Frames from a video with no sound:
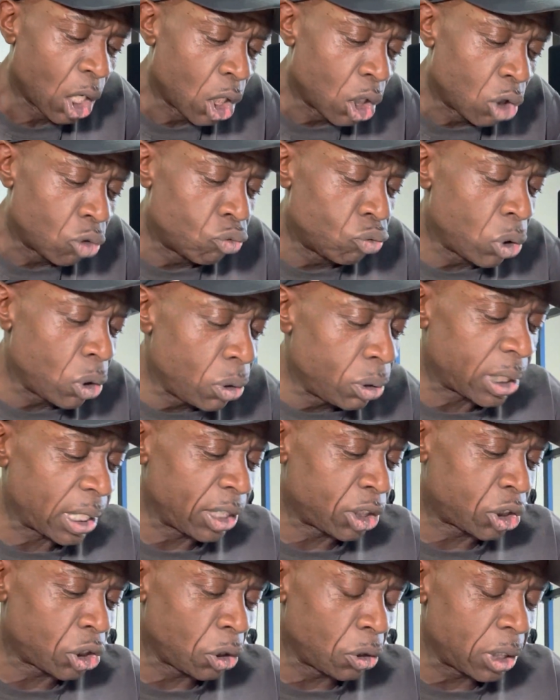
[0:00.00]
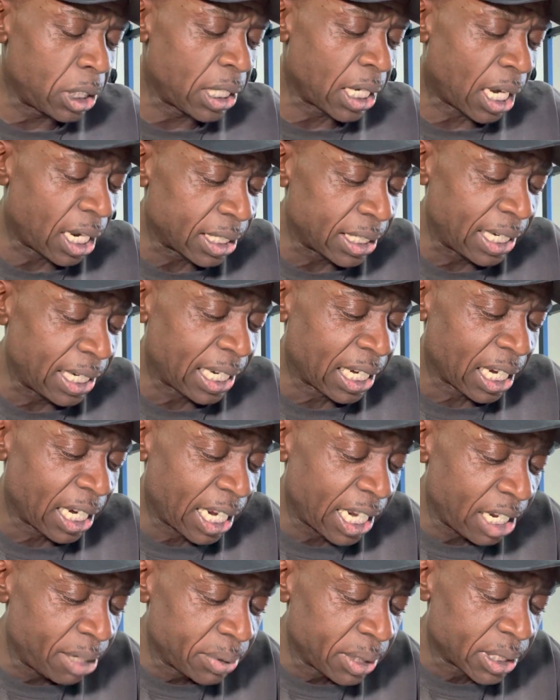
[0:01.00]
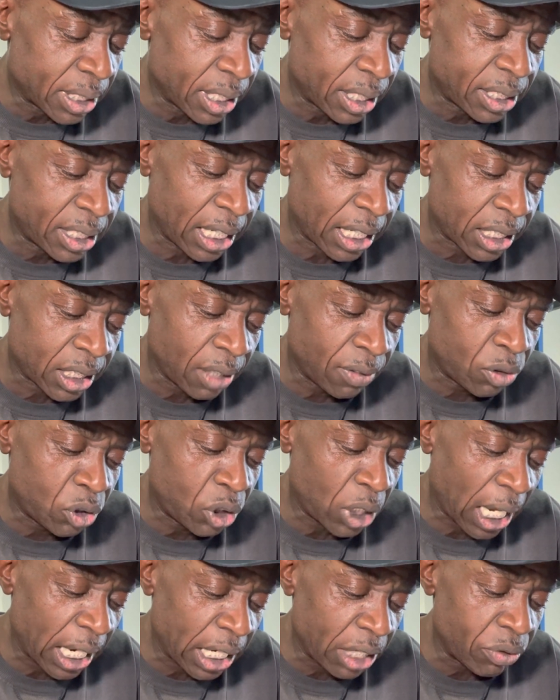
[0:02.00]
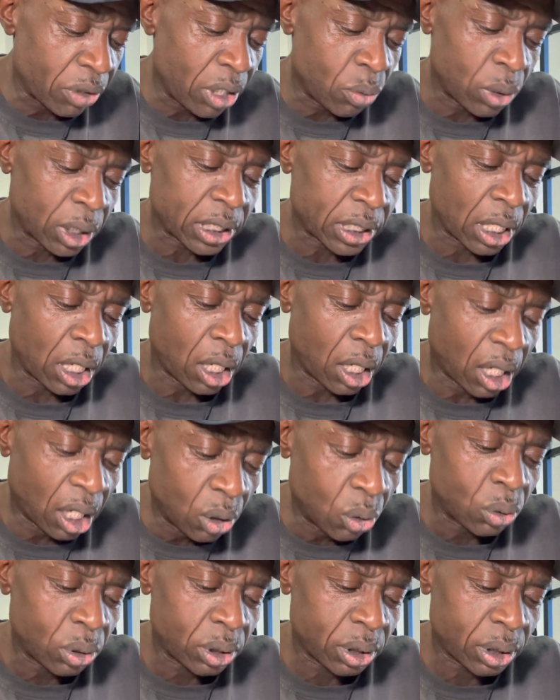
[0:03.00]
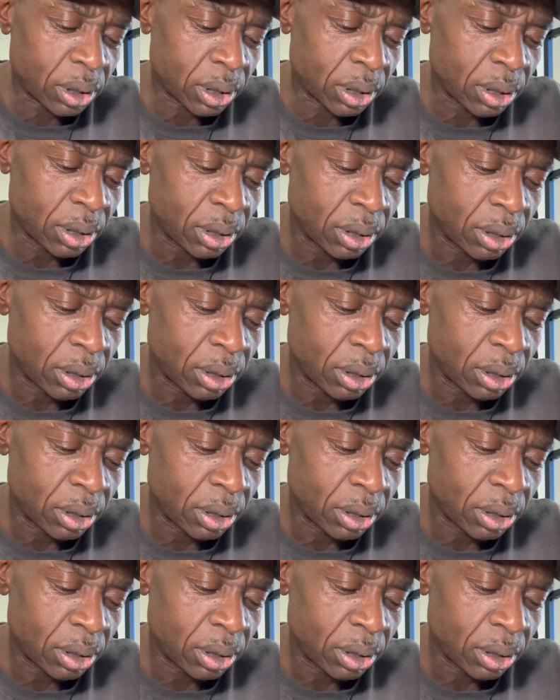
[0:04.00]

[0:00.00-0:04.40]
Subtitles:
Rudy Giuliani claims the 6th of January was a hoax.